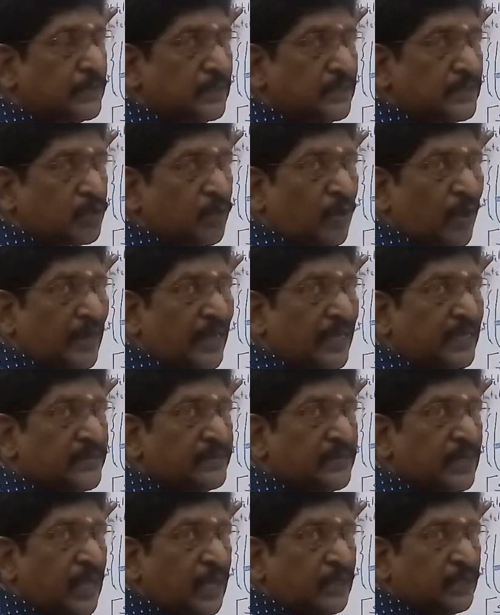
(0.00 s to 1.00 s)
It's called as
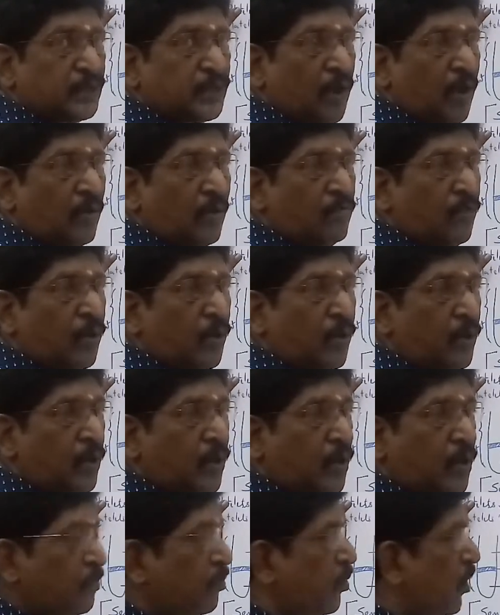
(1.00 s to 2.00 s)

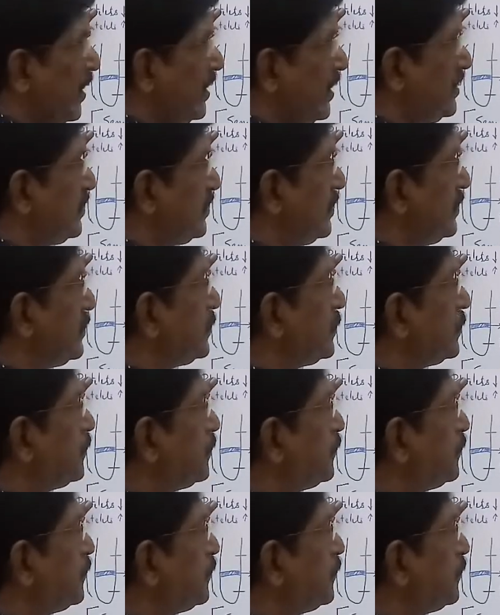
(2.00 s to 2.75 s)
thrombopoesis.